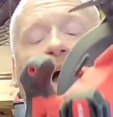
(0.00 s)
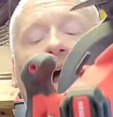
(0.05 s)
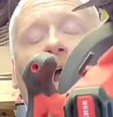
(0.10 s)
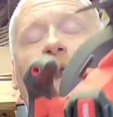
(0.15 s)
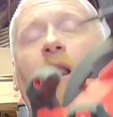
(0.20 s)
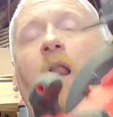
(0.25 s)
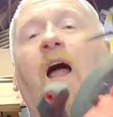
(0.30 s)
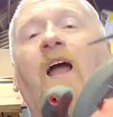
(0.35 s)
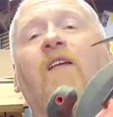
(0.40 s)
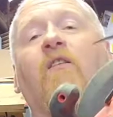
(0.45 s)

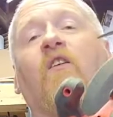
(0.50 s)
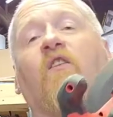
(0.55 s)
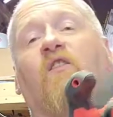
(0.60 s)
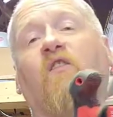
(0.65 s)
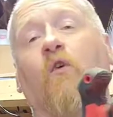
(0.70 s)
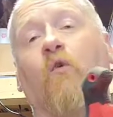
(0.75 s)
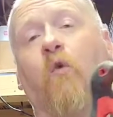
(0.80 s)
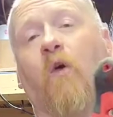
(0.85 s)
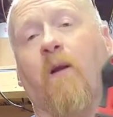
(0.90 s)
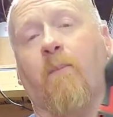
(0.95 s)
I like
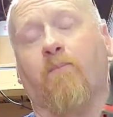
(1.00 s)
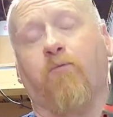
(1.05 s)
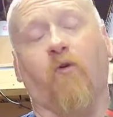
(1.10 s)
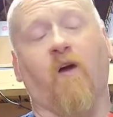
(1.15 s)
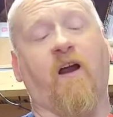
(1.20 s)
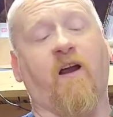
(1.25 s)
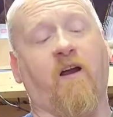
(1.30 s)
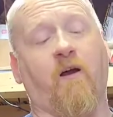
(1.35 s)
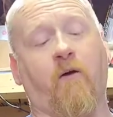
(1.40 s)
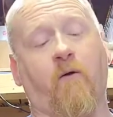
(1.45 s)
this grip
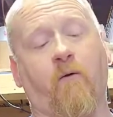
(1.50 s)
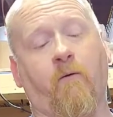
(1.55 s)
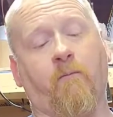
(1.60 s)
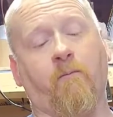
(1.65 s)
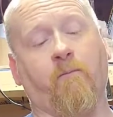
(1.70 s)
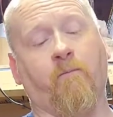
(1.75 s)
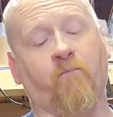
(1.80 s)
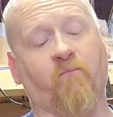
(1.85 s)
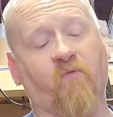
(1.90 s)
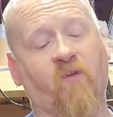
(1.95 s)
right here.
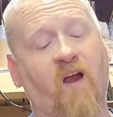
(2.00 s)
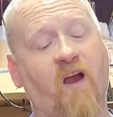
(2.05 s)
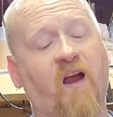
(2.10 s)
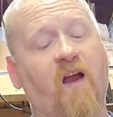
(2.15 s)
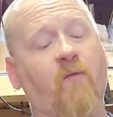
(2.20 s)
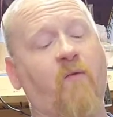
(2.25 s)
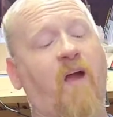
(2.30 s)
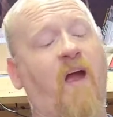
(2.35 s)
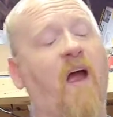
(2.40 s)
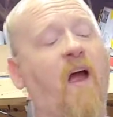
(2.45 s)

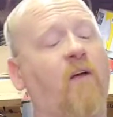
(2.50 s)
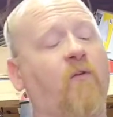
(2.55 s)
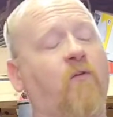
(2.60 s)
And they